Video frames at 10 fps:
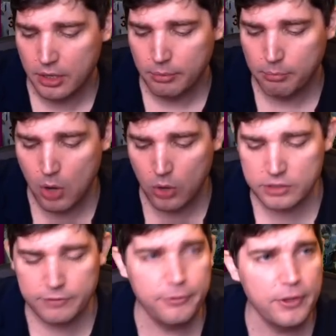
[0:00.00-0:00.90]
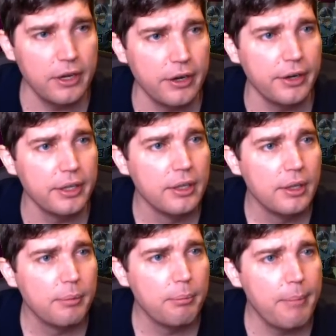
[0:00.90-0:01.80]
most feared
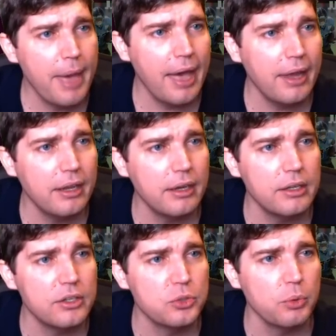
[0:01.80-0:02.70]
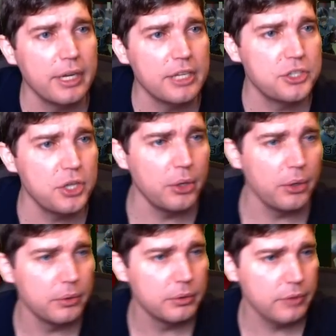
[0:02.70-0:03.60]
Madden
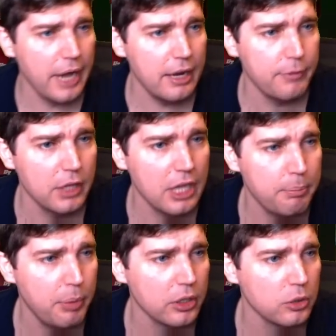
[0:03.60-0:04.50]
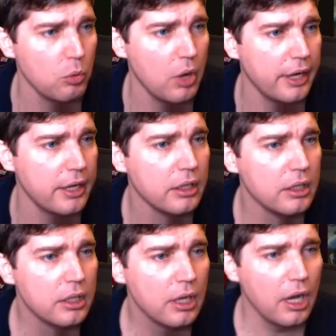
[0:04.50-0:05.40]
22, right? If we look at part one
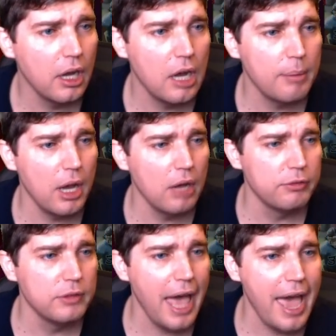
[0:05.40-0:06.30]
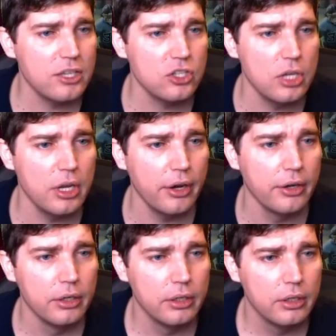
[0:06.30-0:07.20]
um, of last
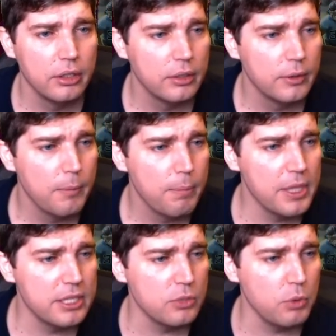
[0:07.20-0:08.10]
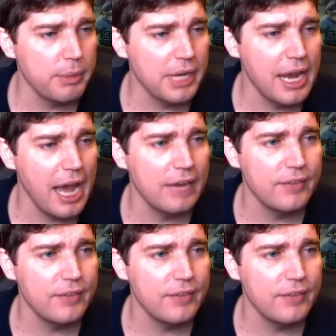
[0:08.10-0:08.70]
year, this is what we can kind of